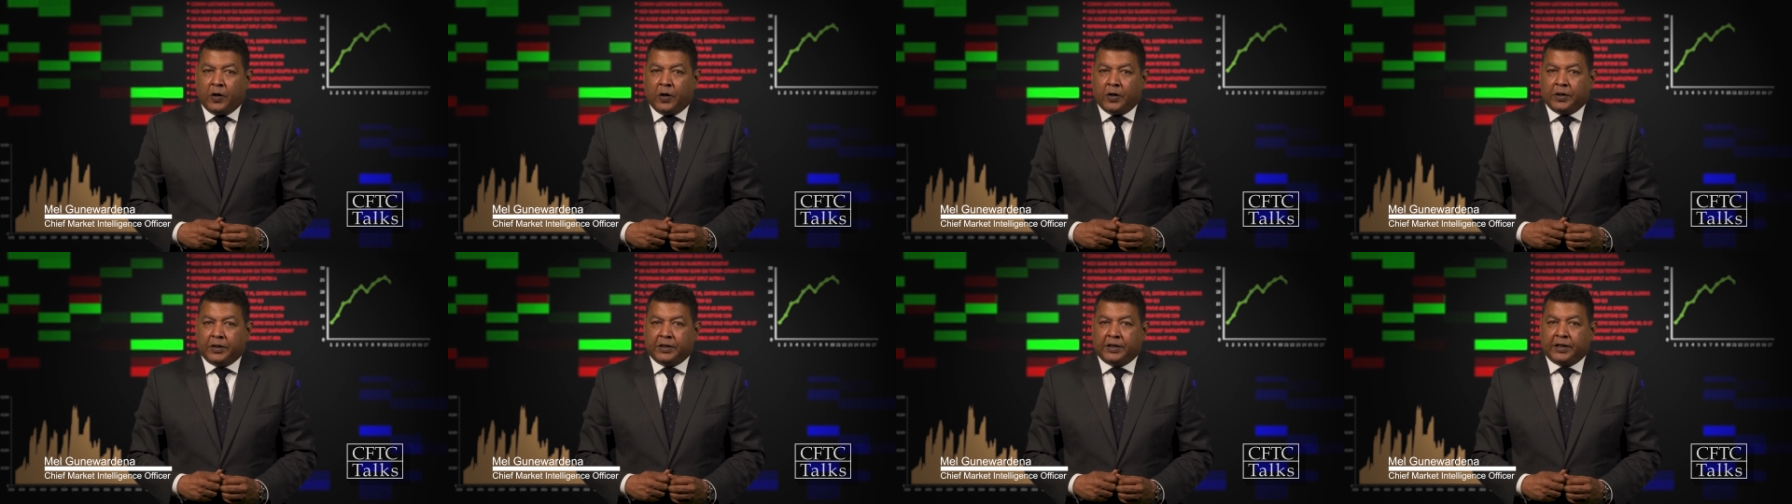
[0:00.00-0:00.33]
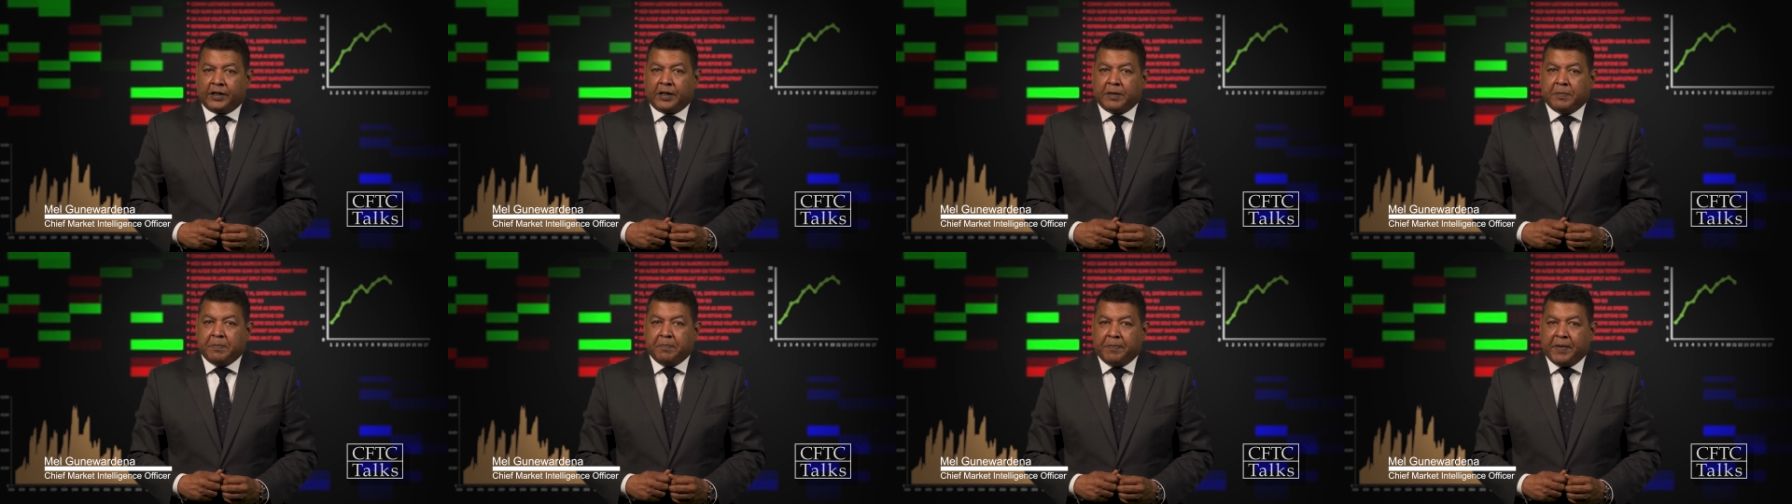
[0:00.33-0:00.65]
on the
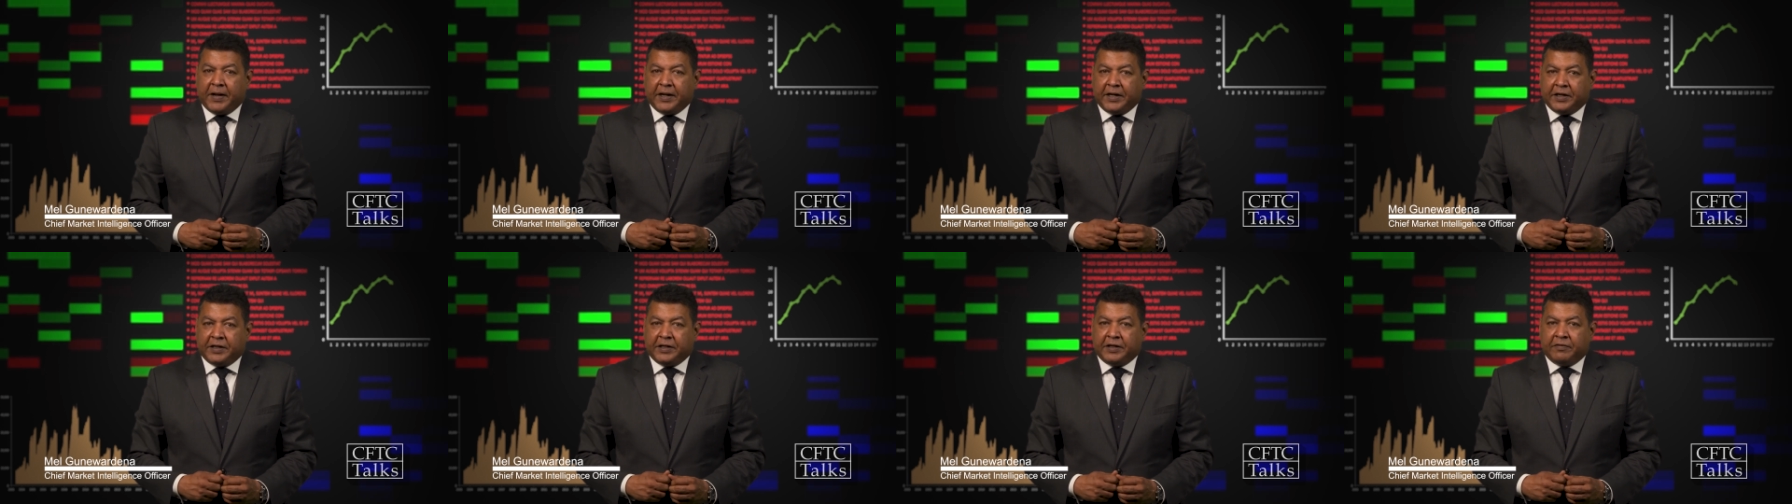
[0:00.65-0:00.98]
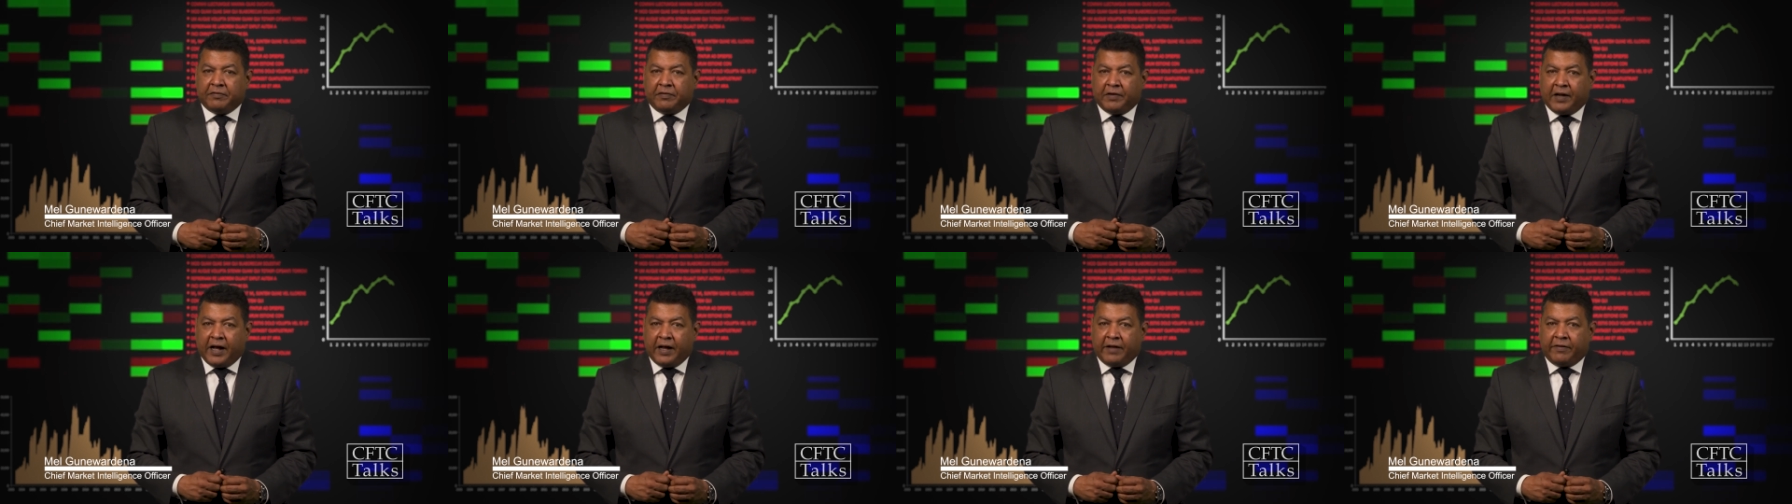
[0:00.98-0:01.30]

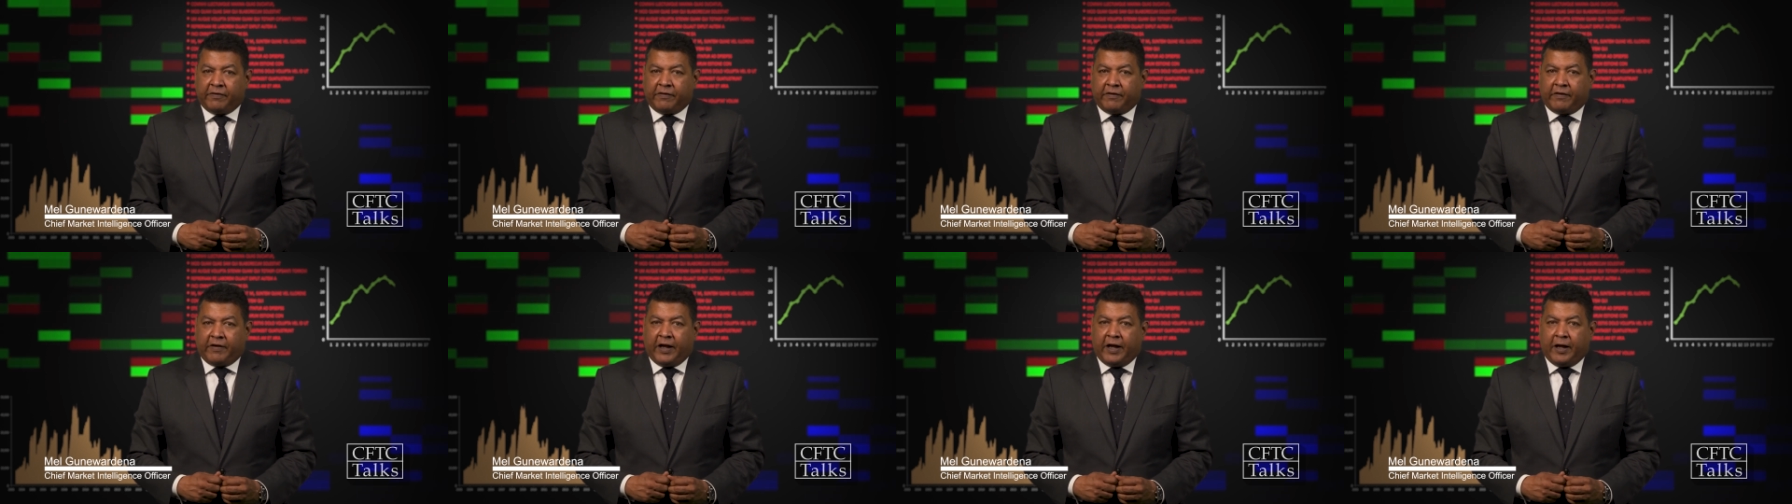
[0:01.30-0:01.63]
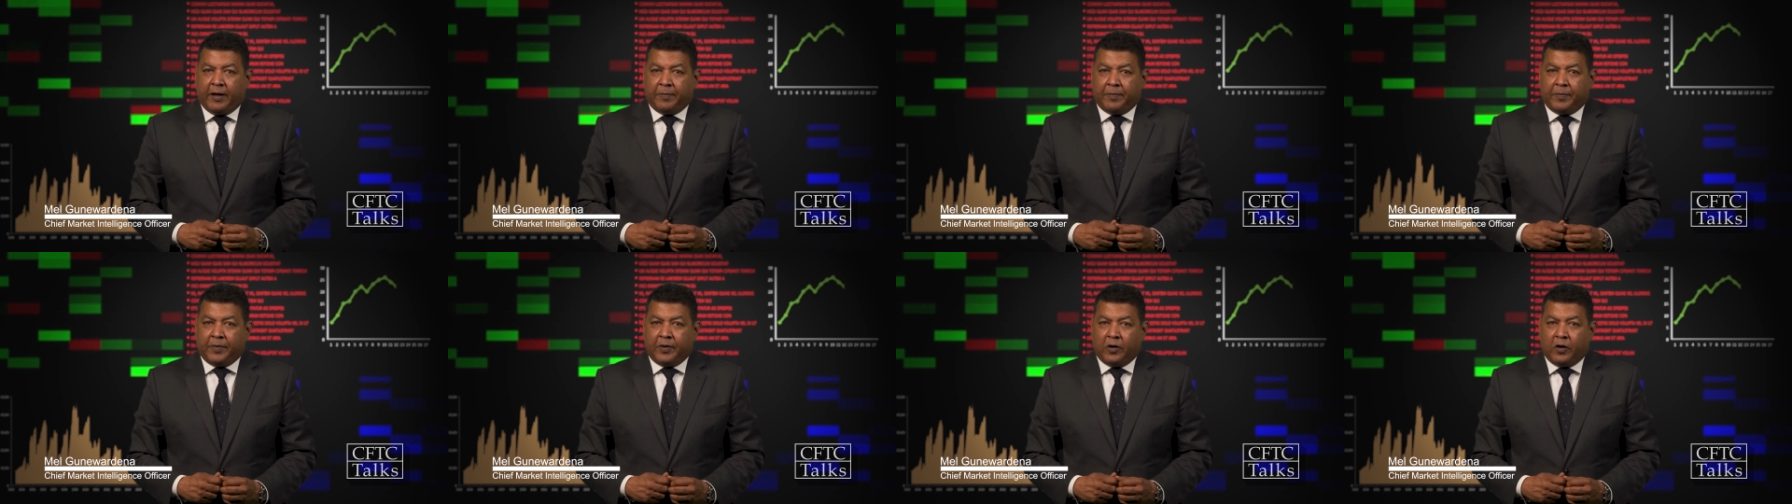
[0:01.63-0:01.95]
competitive
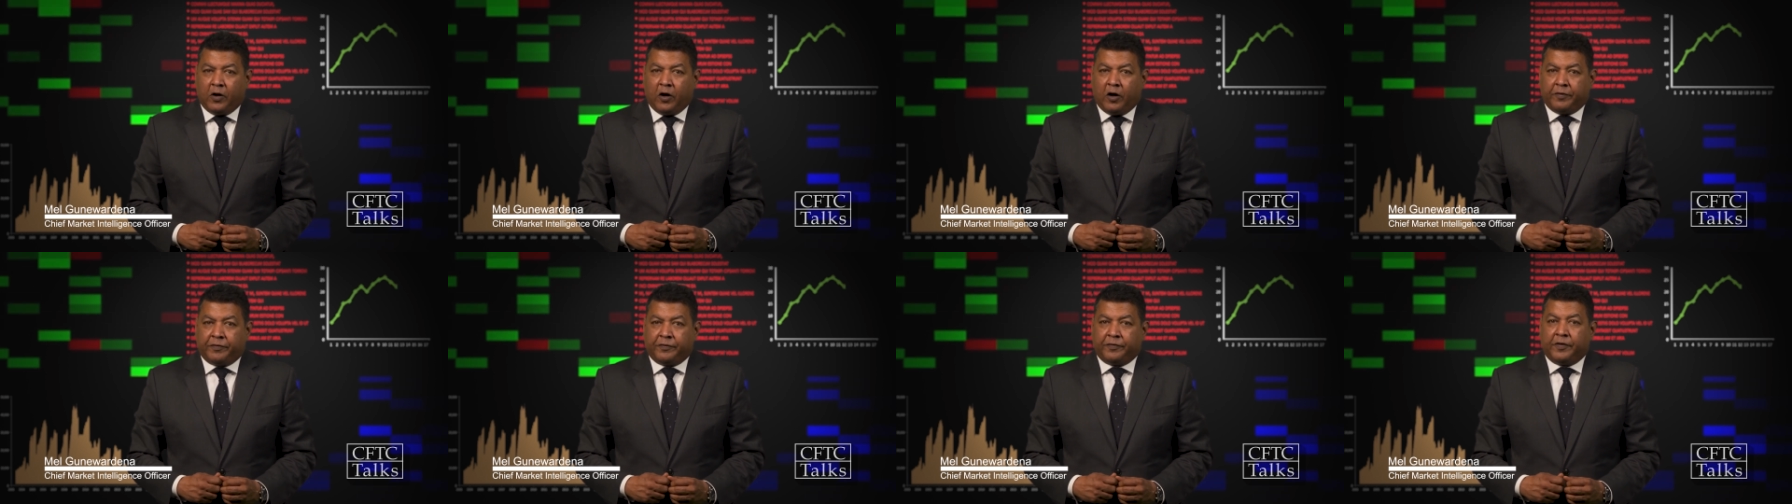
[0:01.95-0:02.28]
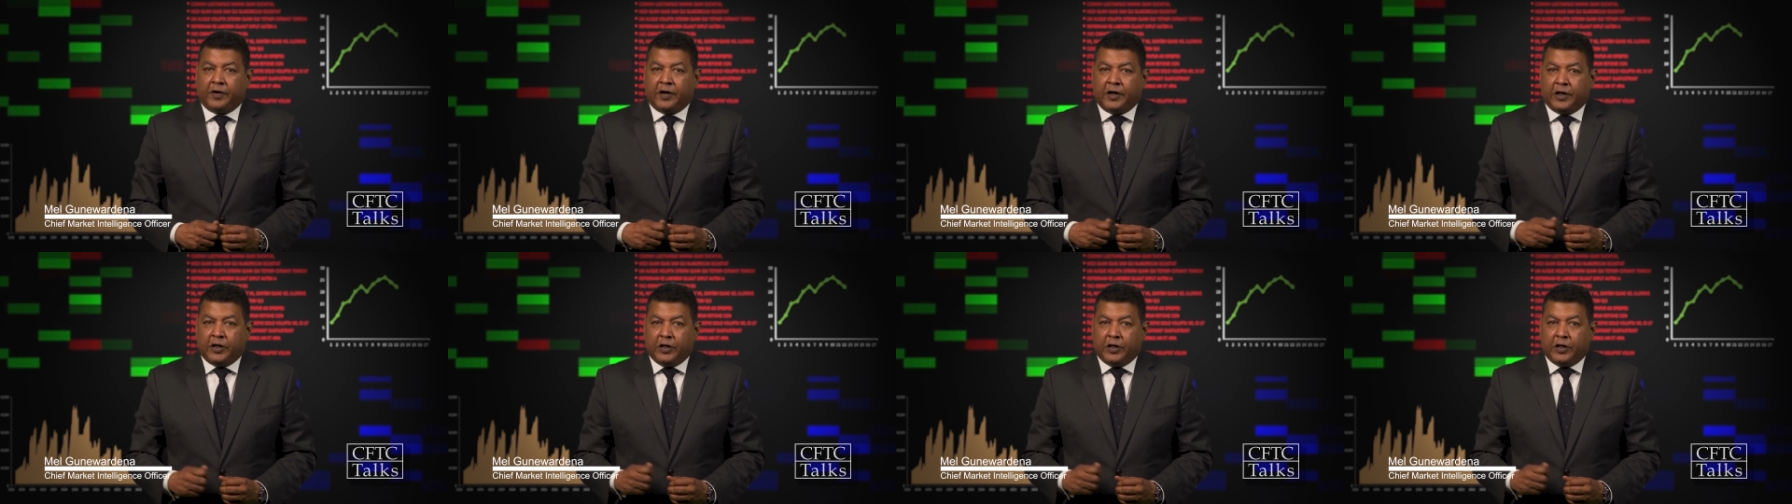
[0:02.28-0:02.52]
landscape of